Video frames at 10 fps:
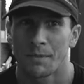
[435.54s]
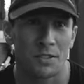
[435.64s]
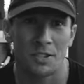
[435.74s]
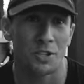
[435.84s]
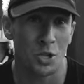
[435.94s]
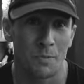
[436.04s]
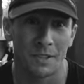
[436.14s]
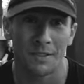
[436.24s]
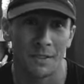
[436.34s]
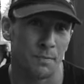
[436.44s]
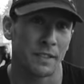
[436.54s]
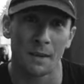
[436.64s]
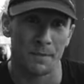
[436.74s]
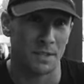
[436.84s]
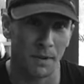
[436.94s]
because he's human. He's
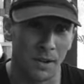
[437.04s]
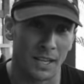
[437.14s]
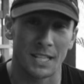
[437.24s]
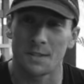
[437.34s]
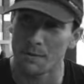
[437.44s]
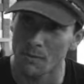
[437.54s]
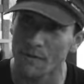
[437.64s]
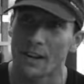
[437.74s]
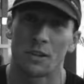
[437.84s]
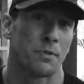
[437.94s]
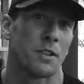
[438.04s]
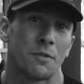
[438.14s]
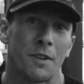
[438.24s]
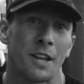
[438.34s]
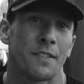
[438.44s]
picked up his bike and he's been more vulnerable on
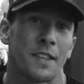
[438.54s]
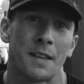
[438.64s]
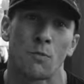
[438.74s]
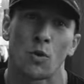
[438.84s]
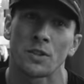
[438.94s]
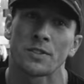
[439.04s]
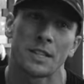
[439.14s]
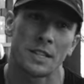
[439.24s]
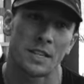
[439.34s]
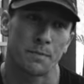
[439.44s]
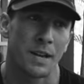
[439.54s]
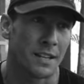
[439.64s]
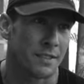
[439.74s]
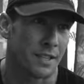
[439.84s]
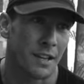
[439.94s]
the run than he was in years
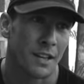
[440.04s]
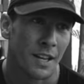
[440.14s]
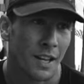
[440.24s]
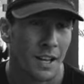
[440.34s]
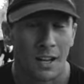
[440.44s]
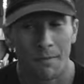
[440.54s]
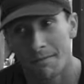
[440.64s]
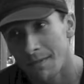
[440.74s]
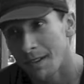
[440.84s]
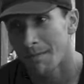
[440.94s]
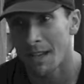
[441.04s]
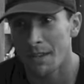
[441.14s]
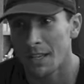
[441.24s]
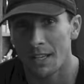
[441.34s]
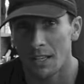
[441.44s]
past. So
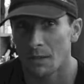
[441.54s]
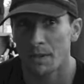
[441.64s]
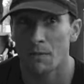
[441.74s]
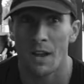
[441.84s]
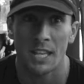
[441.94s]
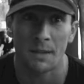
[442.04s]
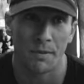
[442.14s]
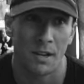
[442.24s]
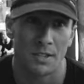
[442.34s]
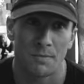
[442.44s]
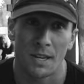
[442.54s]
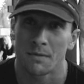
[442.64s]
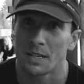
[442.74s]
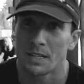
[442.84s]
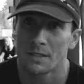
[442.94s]
maybe it could be a running approach.
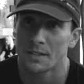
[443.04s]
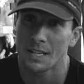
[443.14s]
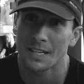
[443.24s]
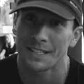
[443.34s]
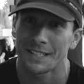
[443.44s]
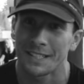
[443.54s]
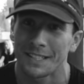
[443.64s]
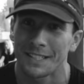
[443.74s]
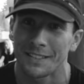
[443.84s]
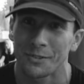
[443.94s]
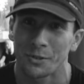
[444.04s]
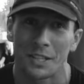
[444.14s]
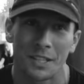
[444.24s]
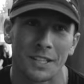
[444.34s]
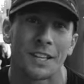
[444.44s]
Maybe it's
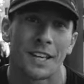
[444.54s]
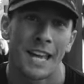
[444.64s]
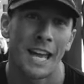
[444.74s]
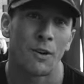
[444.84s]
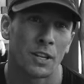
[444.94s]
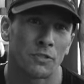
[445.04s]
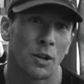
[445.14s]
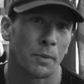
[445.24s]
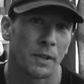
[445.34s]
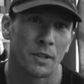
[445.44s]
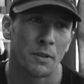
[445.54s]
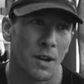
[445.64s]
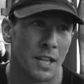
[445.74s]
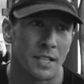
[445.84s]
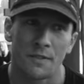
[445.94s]
looking at how I could topple him on
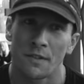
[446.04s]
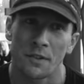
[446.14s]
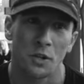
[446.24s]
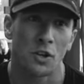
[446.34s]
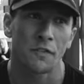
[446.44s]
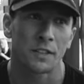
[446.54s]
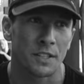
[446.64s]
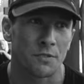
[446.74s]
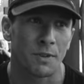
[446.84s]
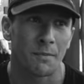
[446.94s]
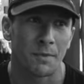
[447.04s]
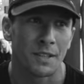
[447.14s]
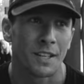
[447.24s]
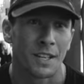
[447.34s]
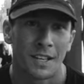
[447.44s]
the run. He's very, very confident in his run,
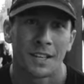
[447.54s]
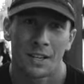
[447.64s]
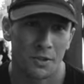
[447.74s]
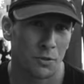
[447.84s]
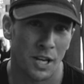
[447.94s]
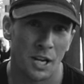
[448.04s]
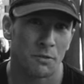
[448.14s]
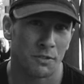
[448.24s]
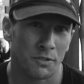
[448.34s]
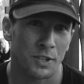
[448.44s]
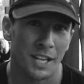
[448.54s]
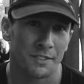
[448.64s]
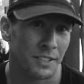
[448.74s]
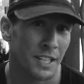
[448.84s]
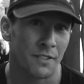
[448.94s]
but I thought Kona in
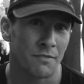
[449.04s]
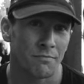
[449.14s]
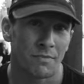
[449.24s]
2011,